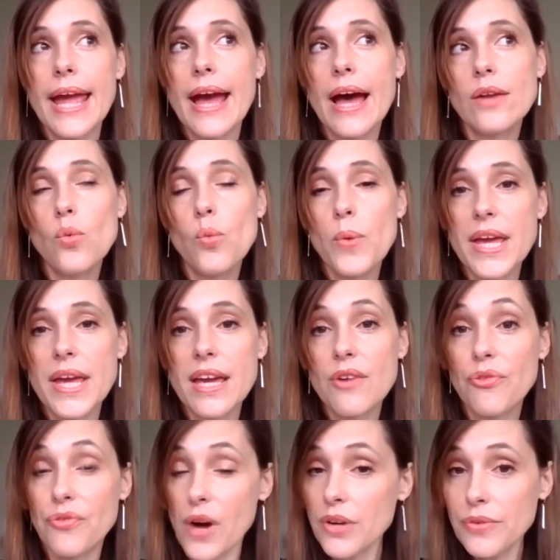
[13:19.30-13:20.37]
can
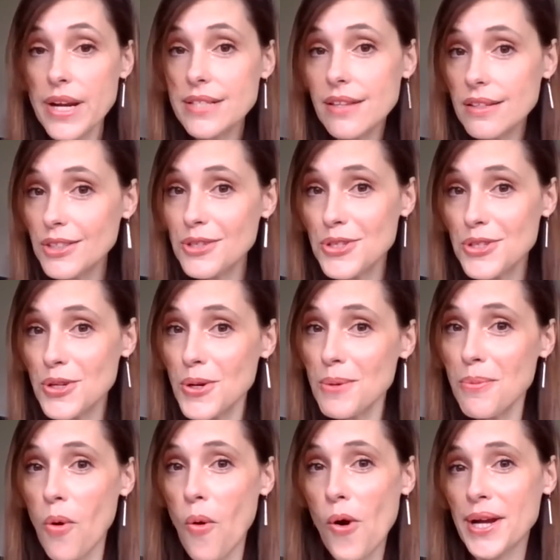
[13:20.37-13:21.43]
we fundraise on
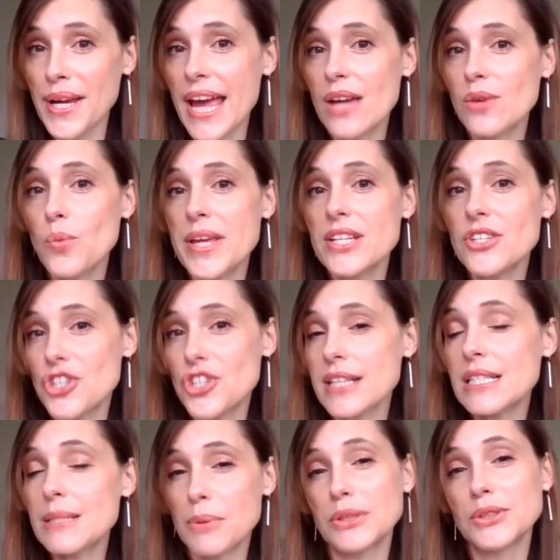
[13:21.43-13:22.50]
YouTube, or can we
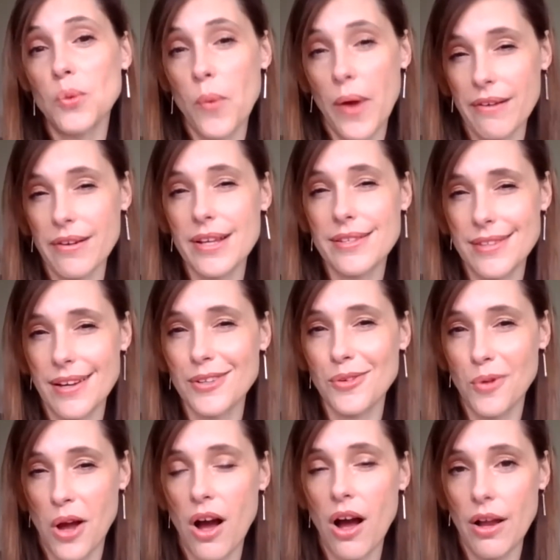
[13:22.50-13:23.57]
just build awareness
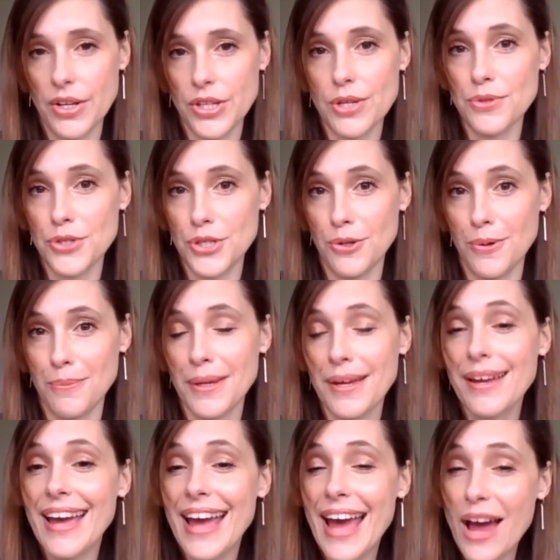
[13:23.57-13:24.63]
on, on YouTube?
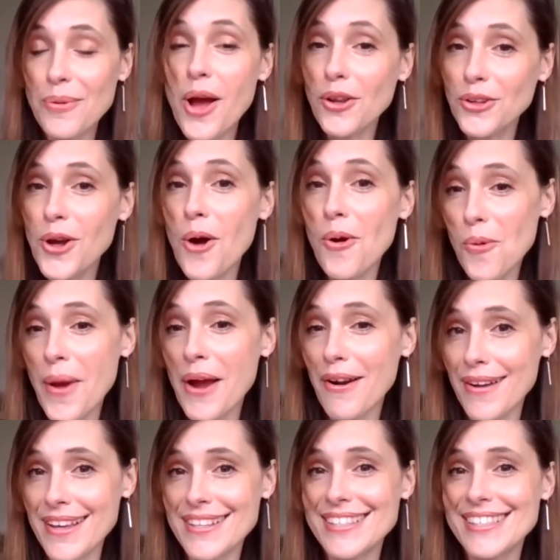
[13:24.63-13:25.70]
And we all know
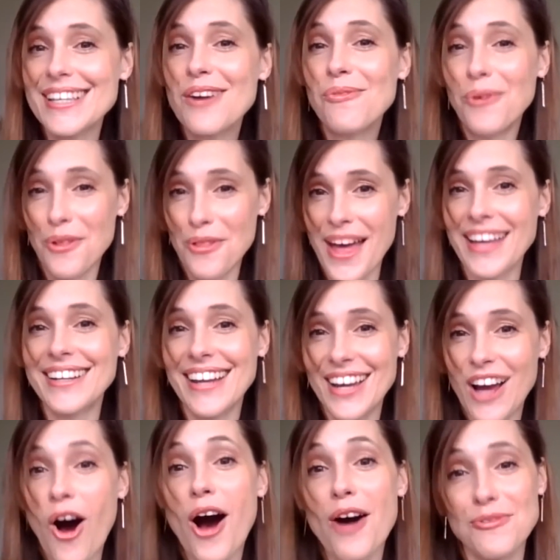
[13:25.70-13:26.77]
awareness will
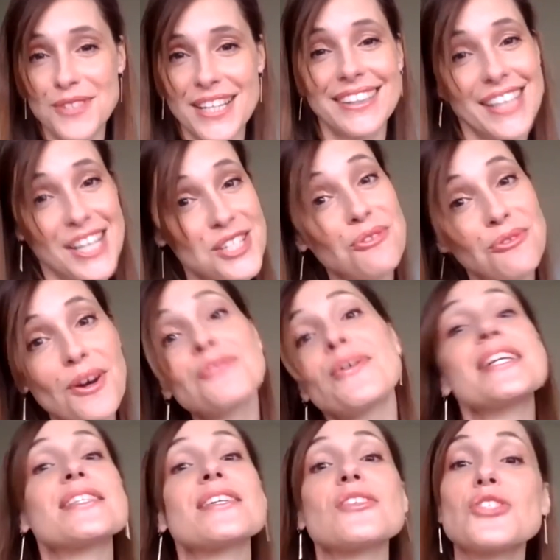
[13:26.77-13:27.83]
then often lead to
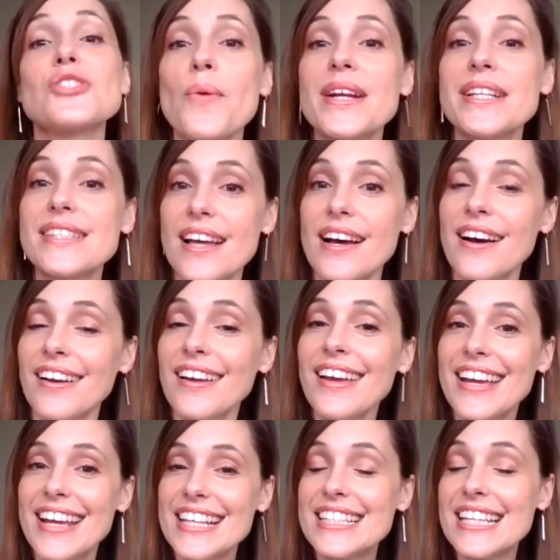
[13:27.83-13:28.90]
fundraising. So it's a,
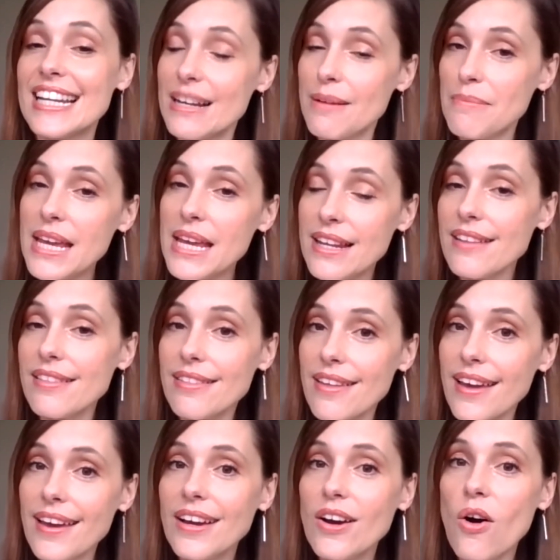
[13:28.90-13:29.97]
is it an immediate
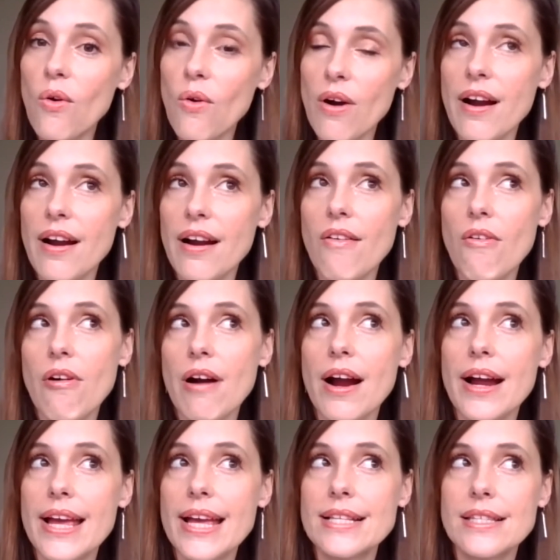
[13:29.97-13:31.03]
thing, or,
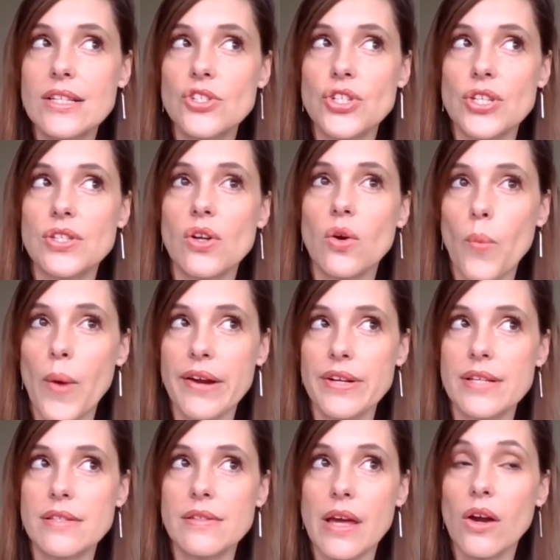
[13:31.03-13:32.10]
or is it just an
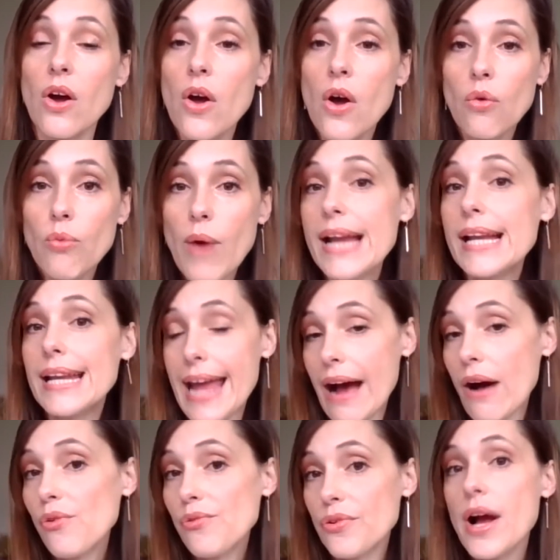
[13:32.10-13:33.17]
awareness thing? Right
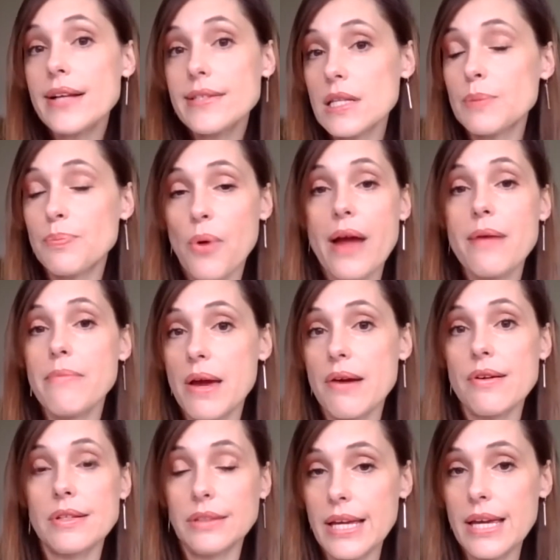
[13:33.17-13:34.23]
now for us, it's
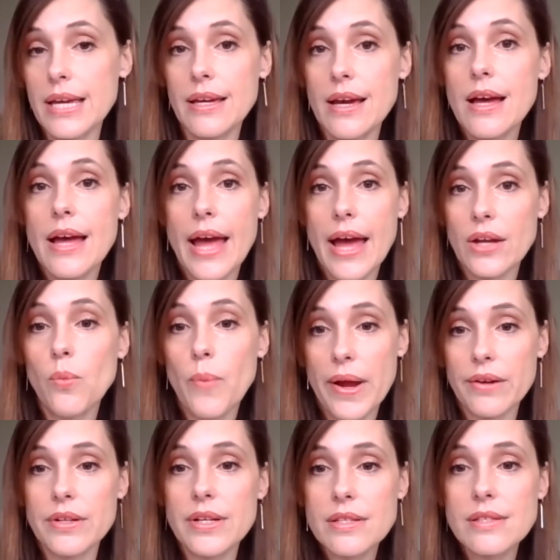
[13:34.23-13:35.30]
primarily an
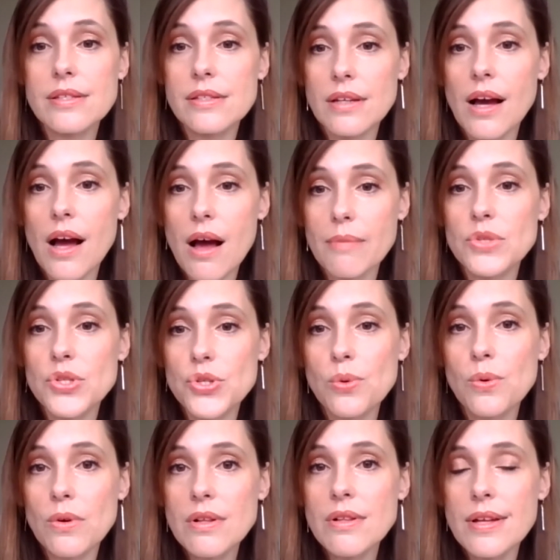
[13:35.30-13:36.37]
awareness um,
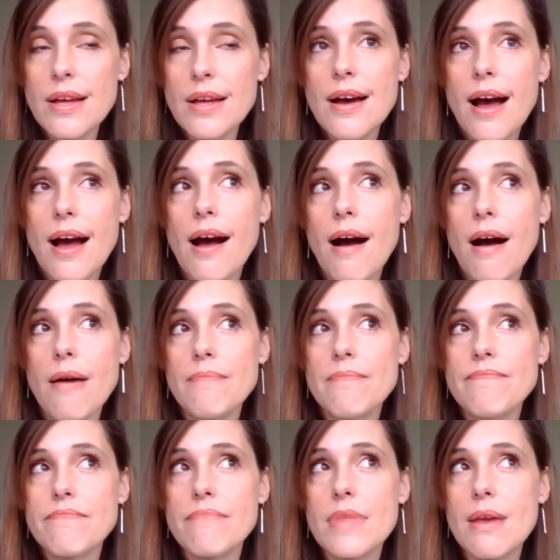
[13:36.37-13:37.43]
tool,
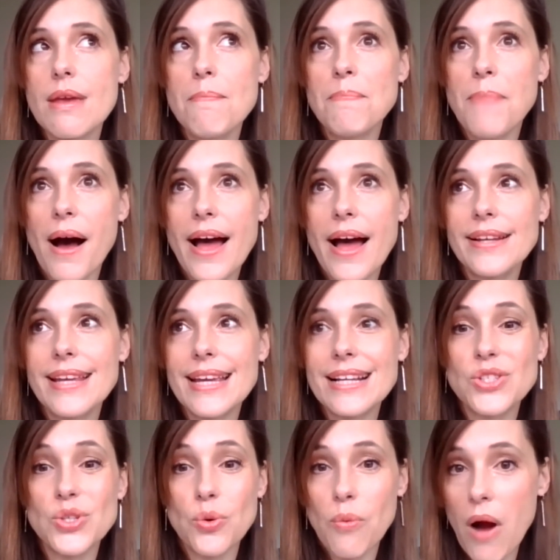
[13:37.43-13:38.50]
um, but
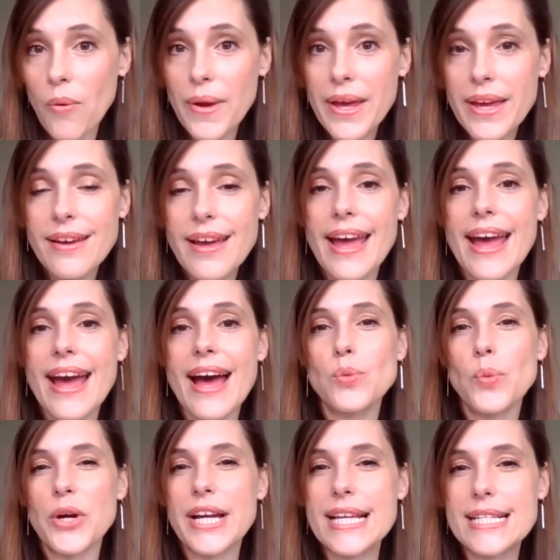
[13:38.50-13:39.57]
it's growing,
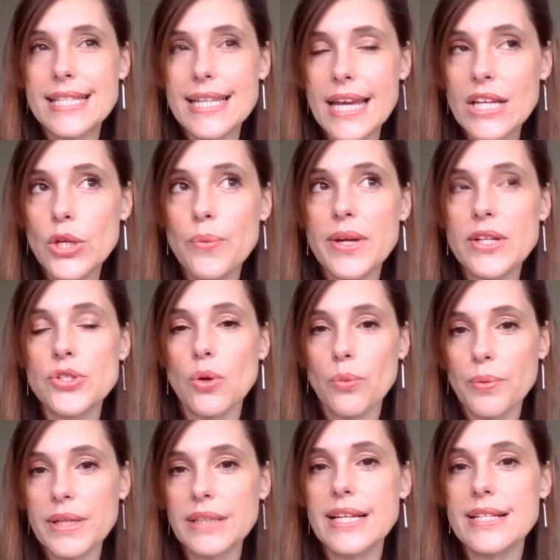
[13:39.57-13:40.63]
and we're continuing to
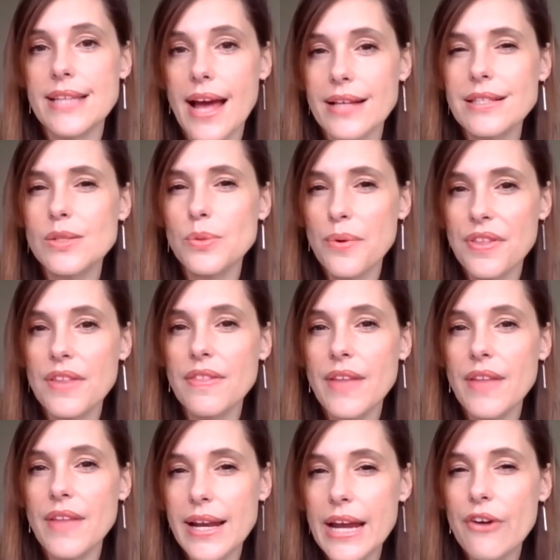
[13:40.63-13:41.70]
really test
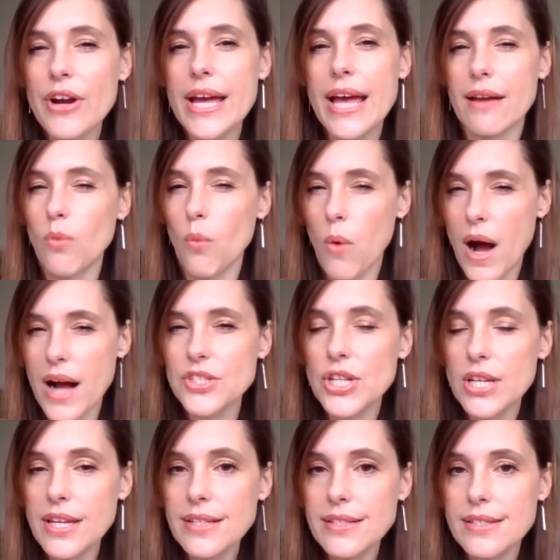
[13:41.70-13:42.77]
within that area and watch
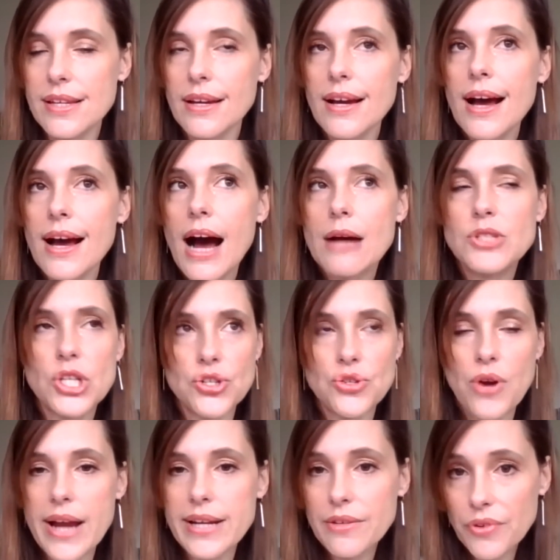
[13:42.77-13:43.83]
it, to
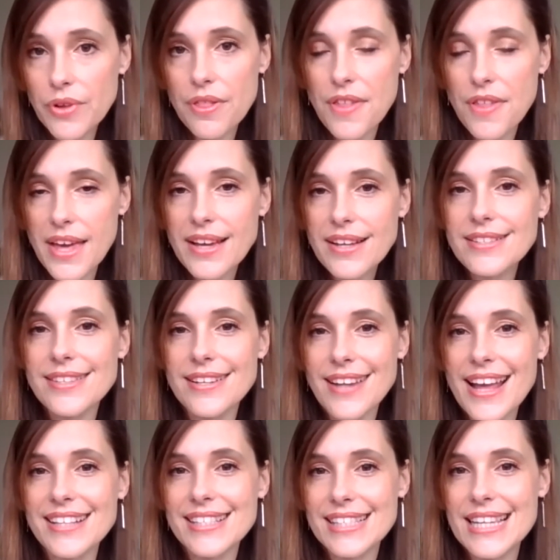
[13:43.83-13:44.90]
try different things
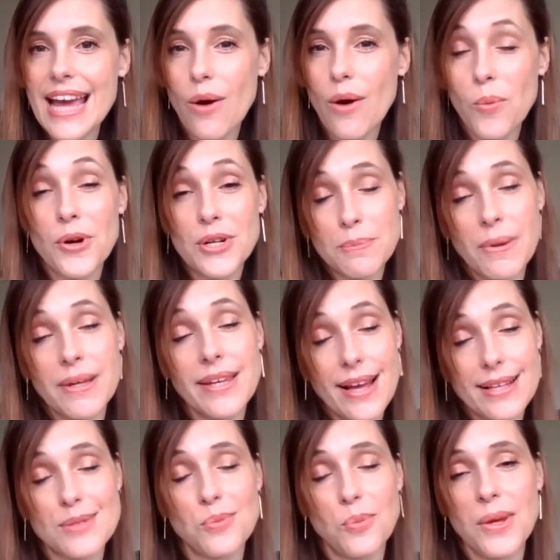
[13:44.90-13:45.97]
and, and see how it works. But
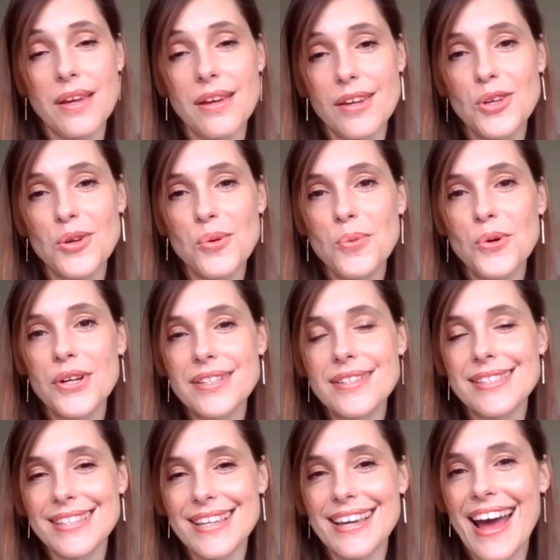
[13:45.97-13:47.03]
yes, we, you
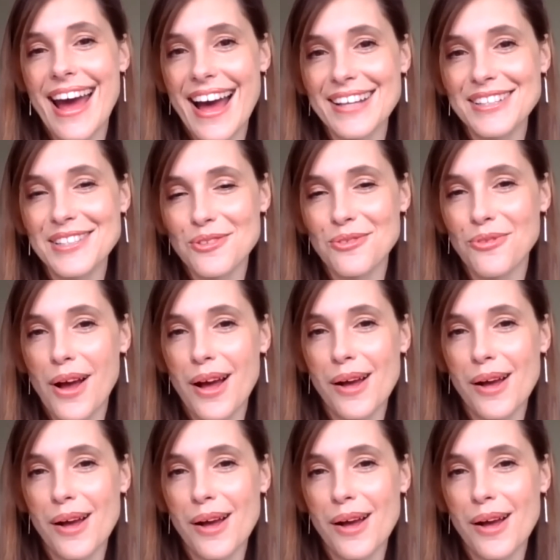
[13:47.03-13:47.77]
would see ads